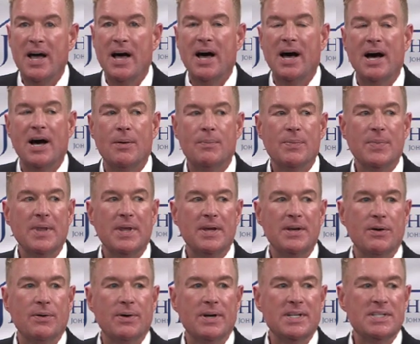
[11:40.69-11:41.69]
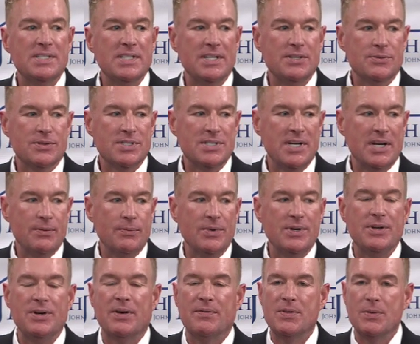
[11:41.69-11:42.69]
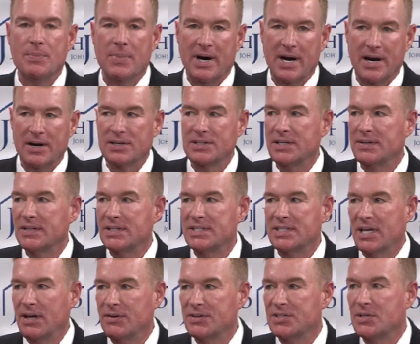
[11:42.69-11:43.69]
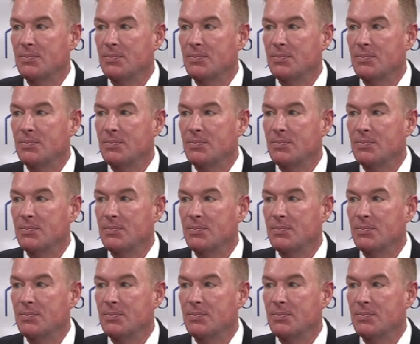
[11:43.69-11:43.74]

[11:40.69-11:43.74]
It's interesting when you have the buyers and the sellers.